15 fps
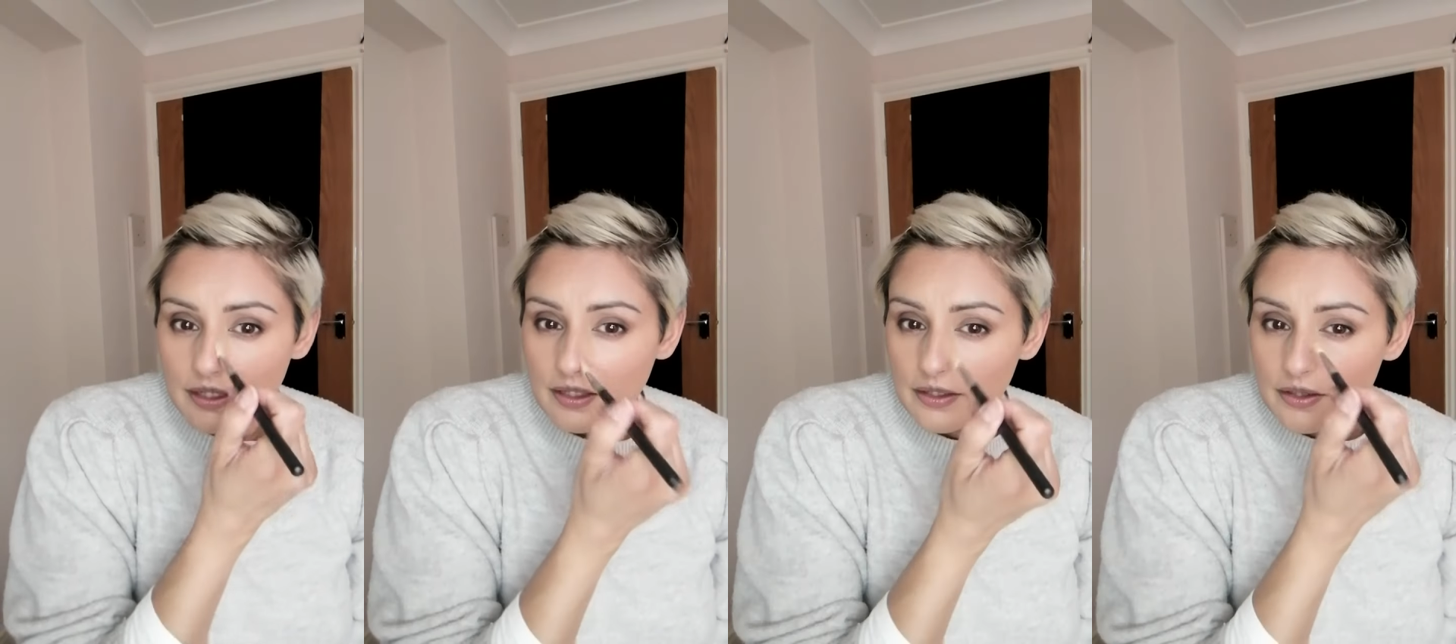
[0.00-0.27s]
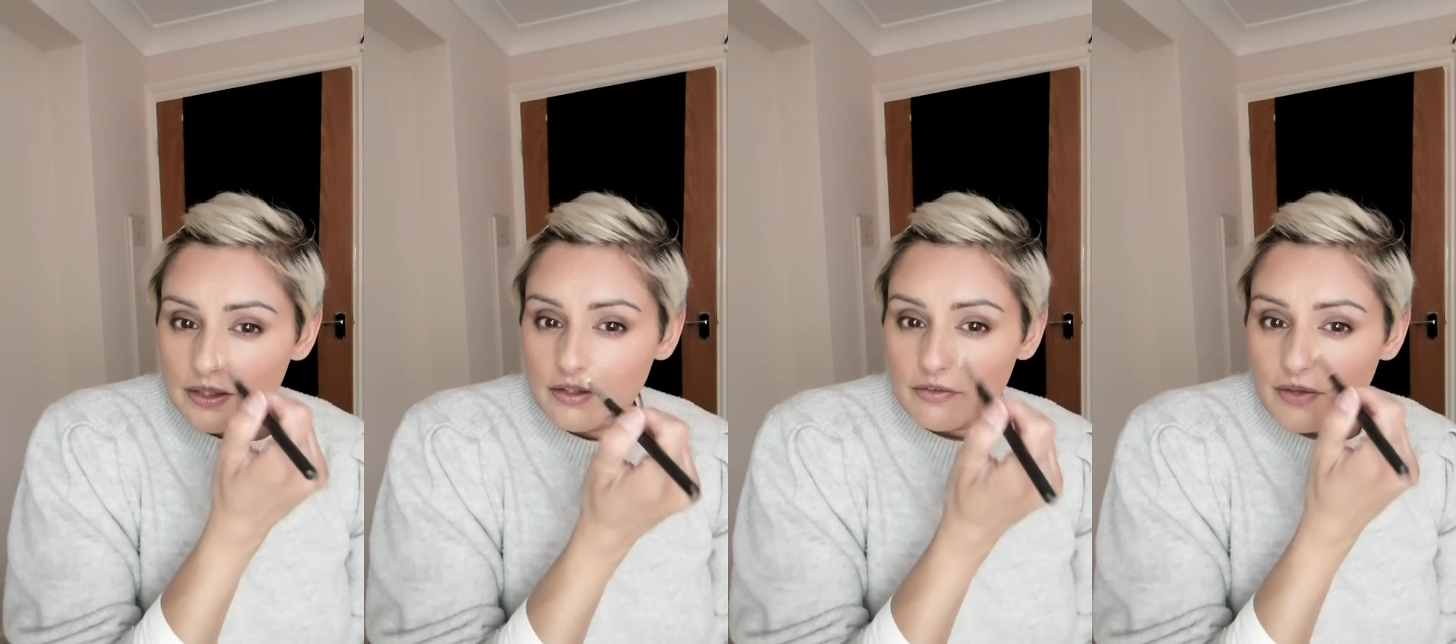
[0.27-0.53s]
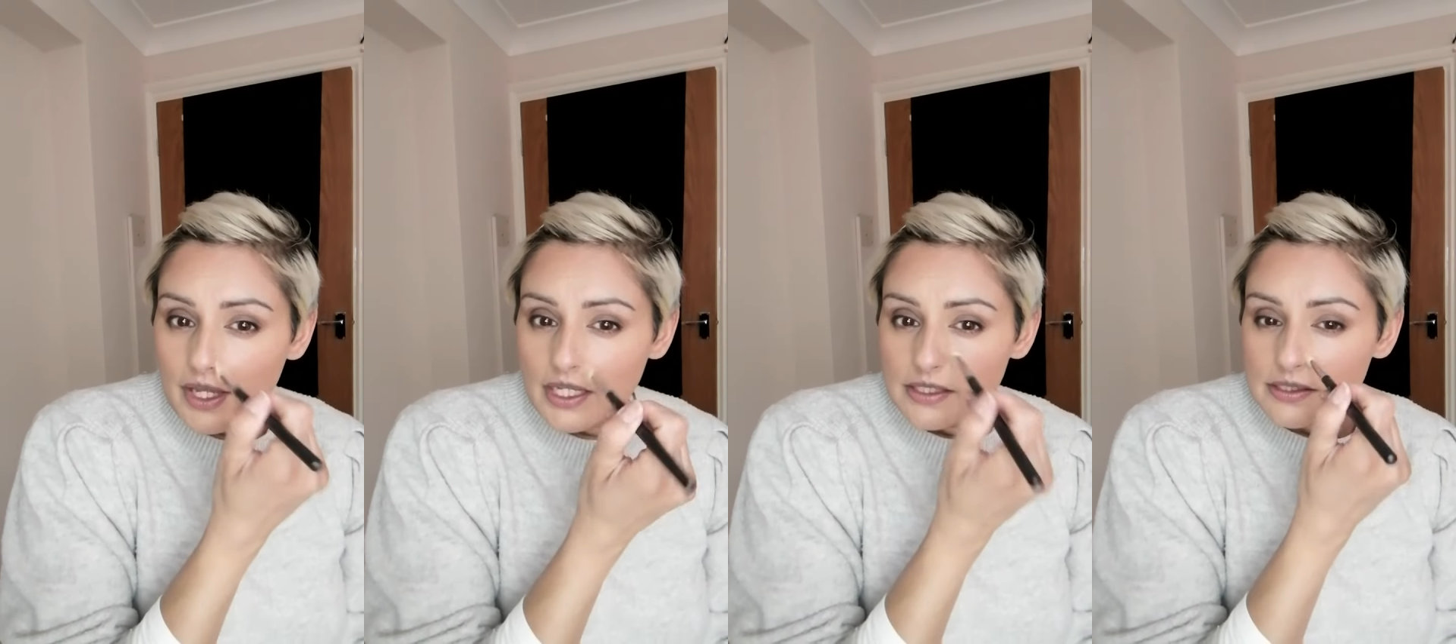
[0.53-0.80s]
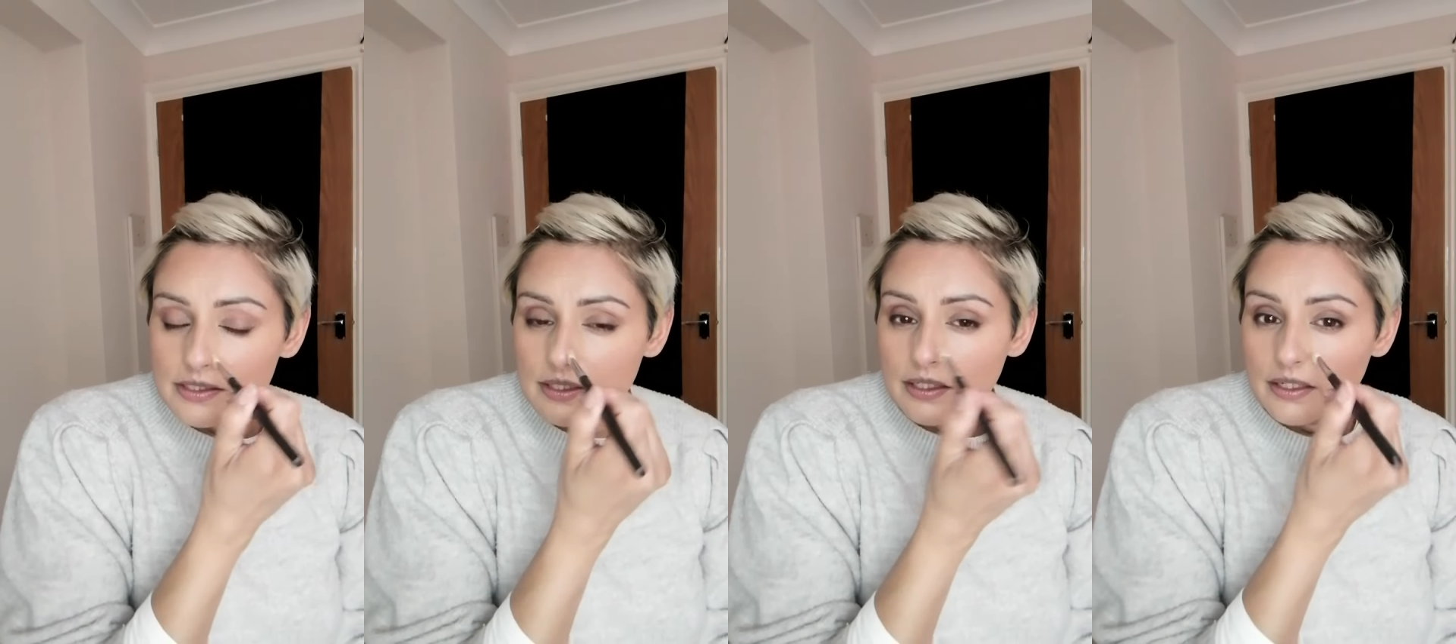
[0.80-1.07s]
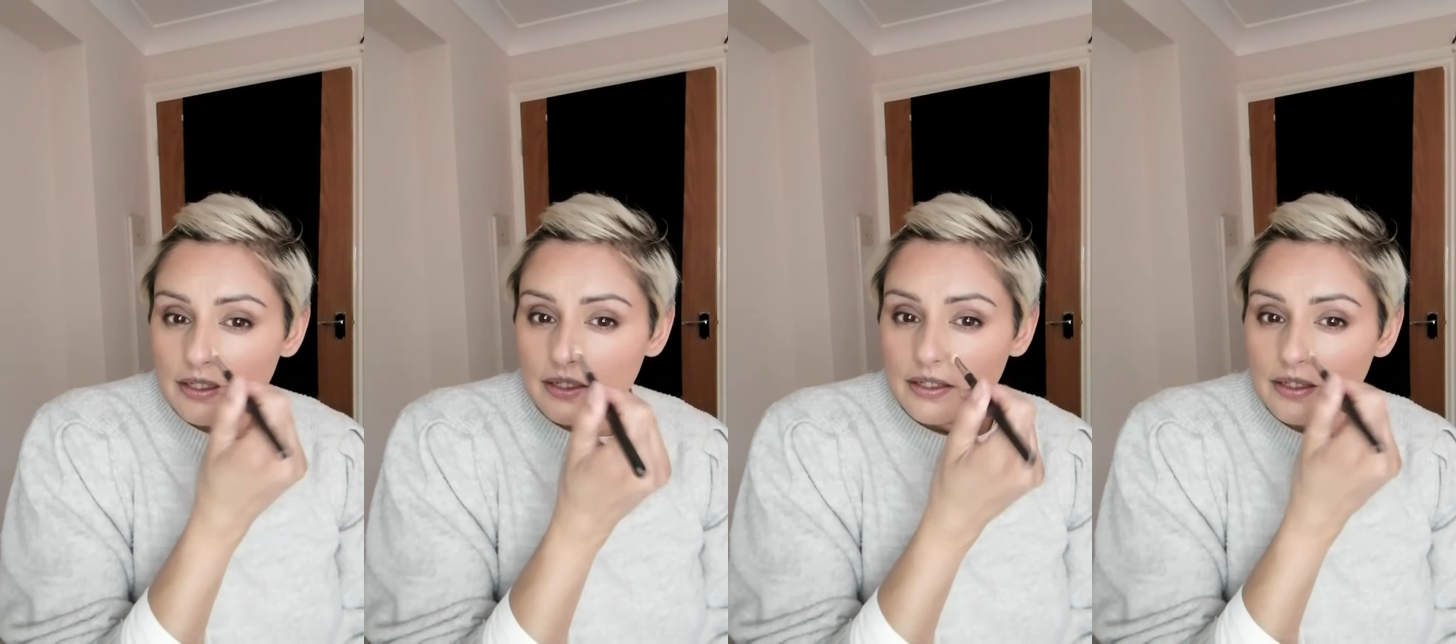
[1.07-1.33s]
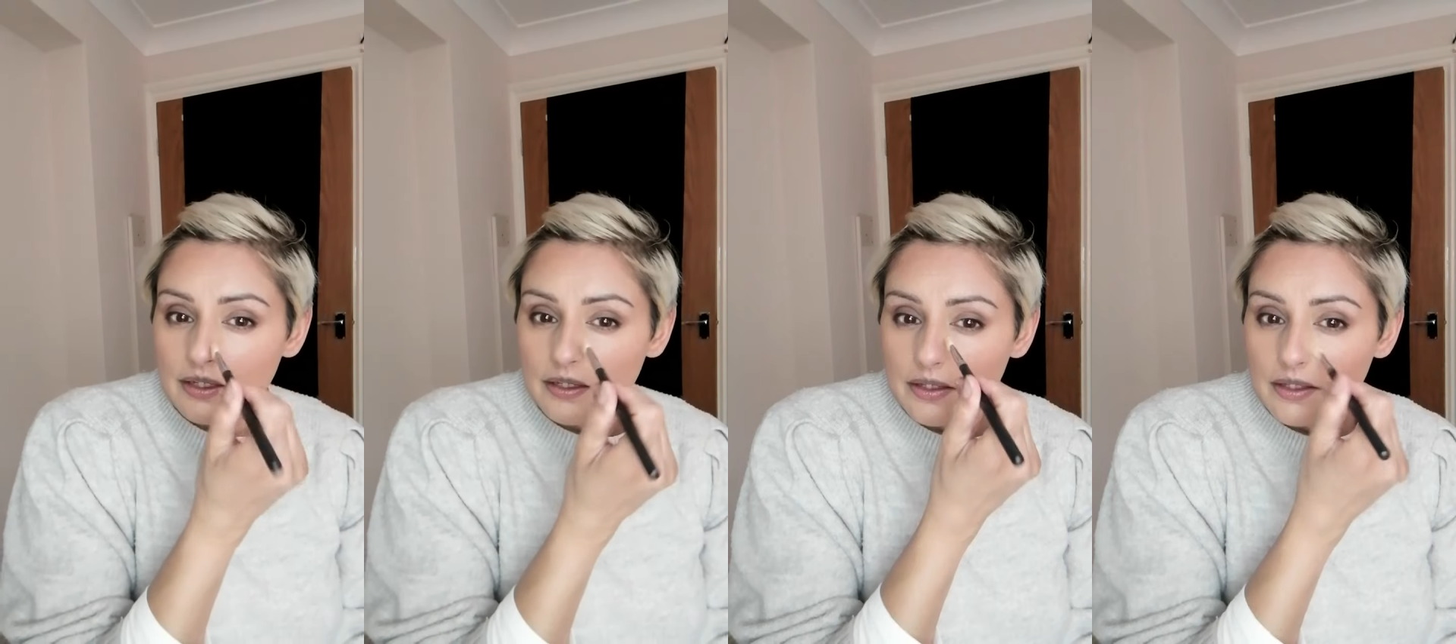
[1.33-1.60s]
in the face.
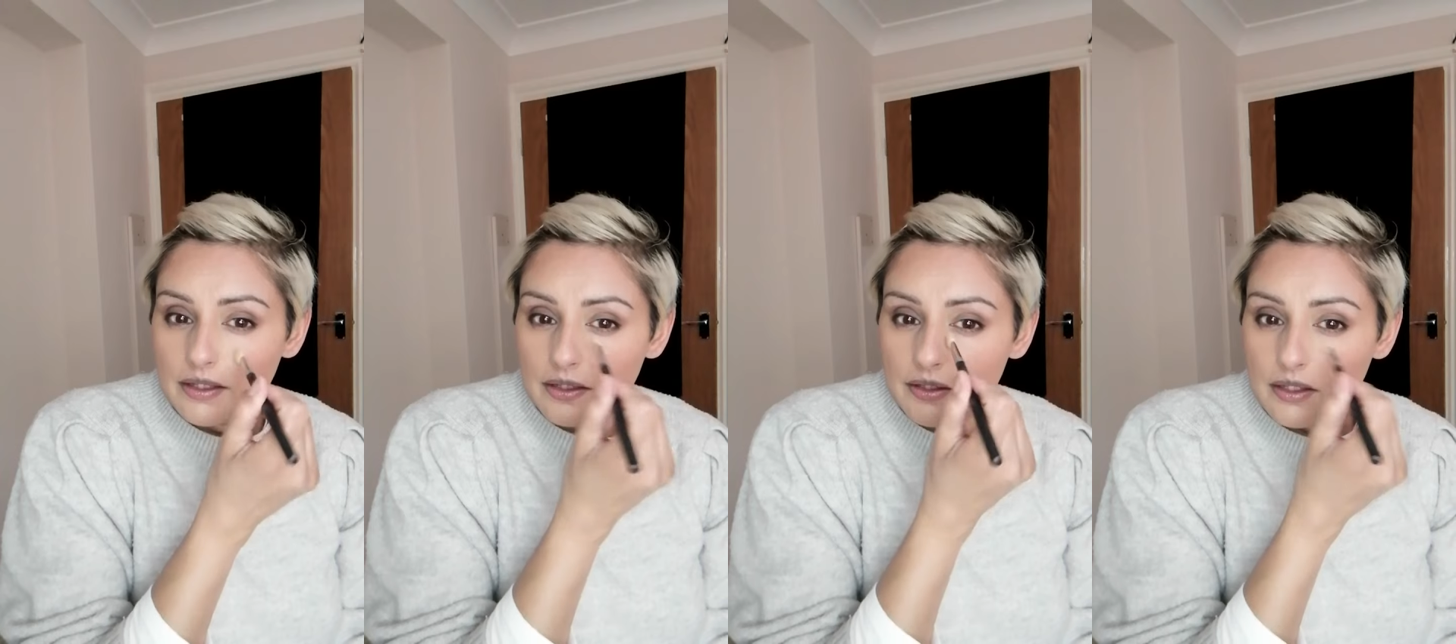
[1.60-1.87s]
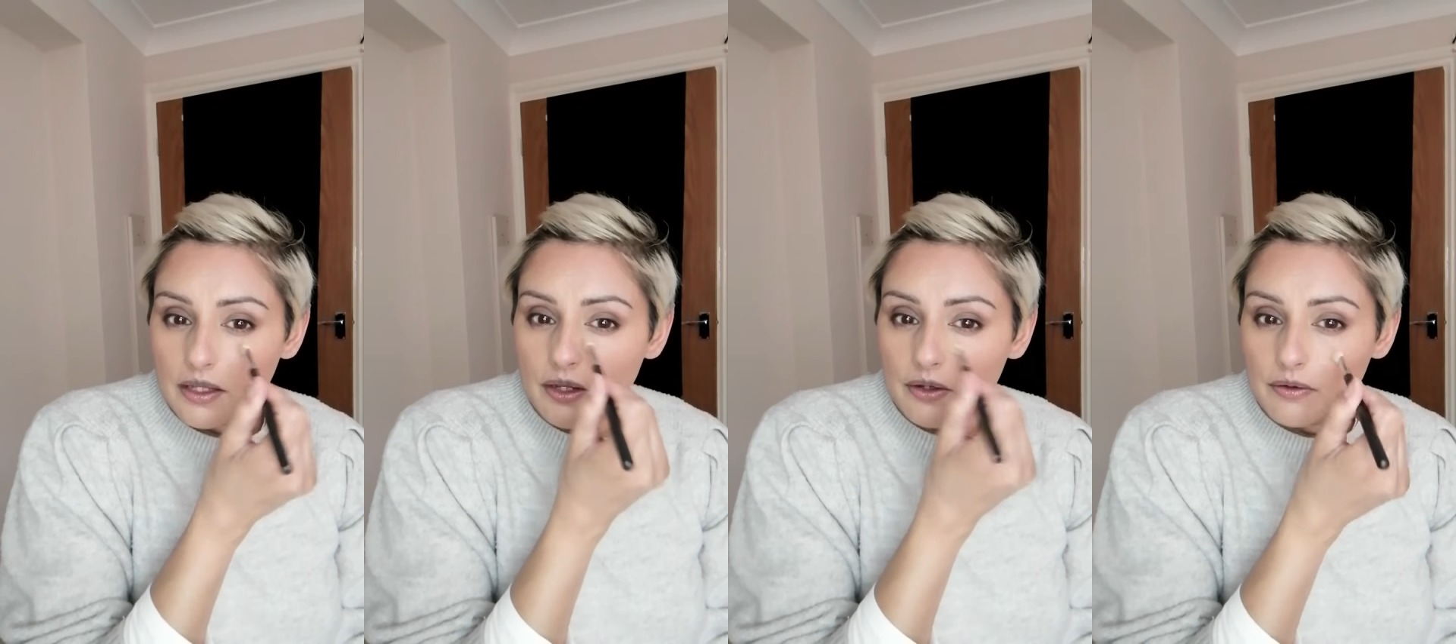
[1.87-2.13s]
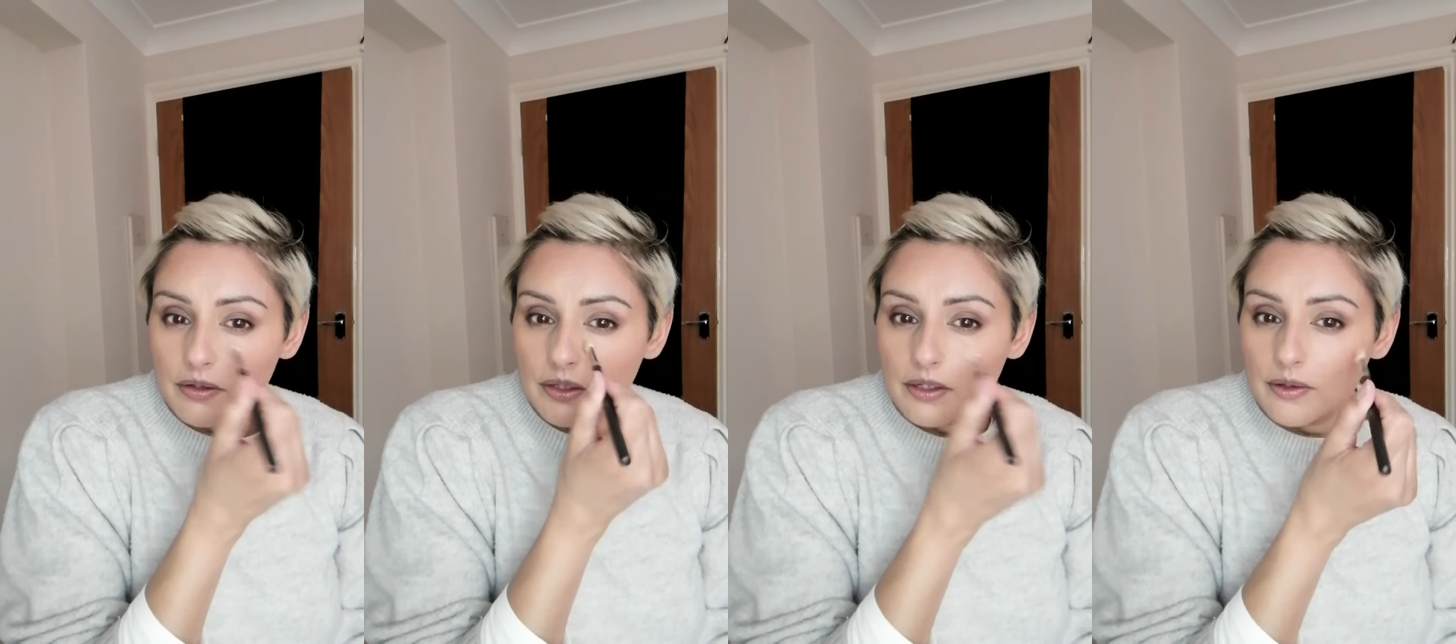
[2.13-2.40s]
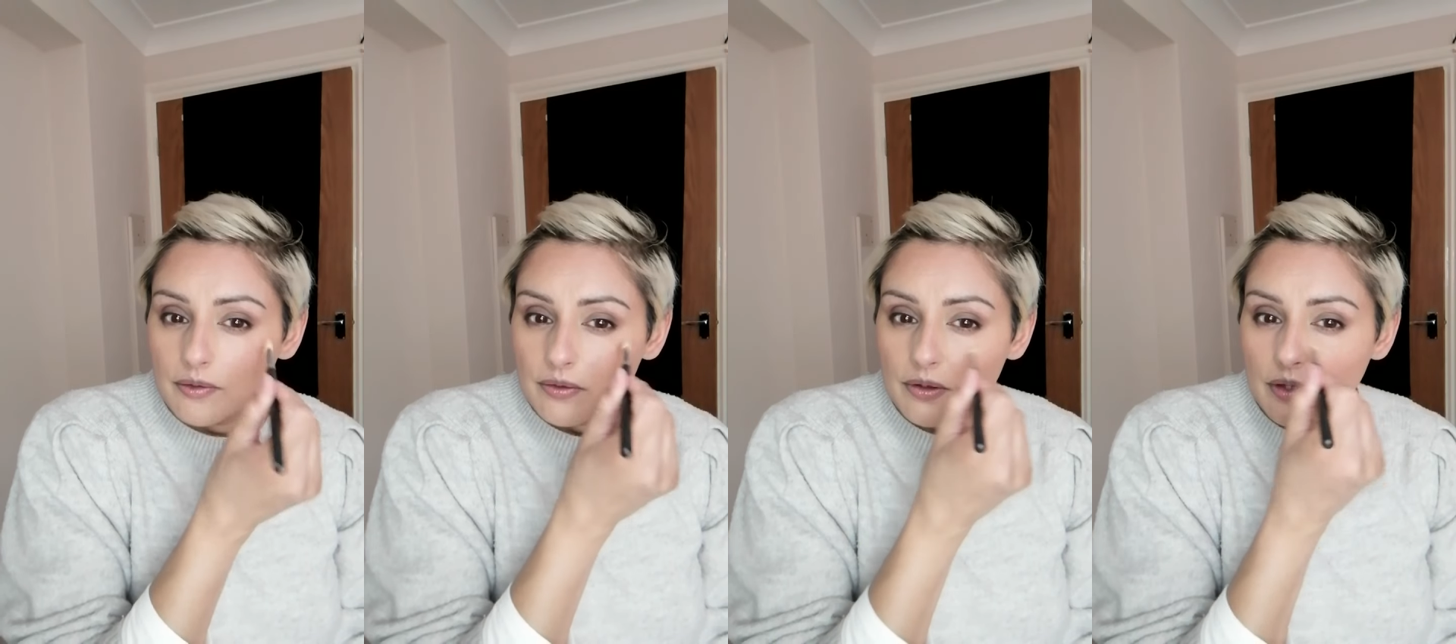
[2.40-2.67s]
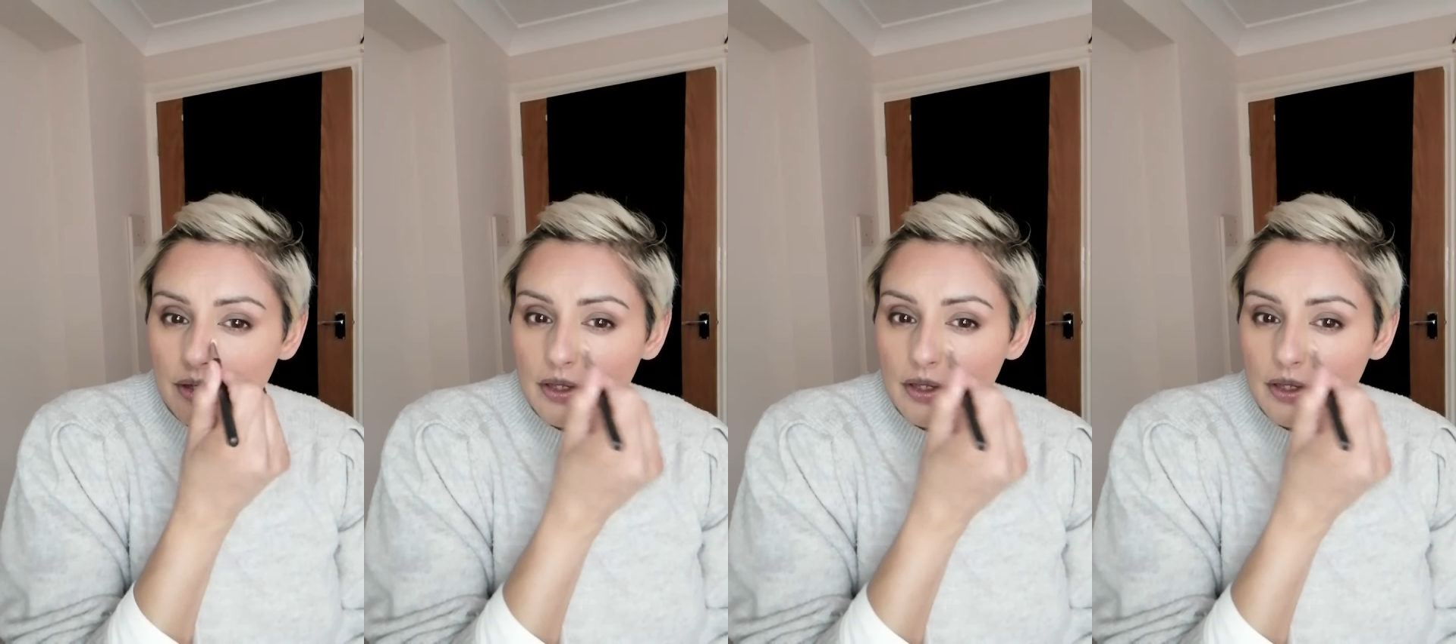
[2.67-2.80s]
So, you know,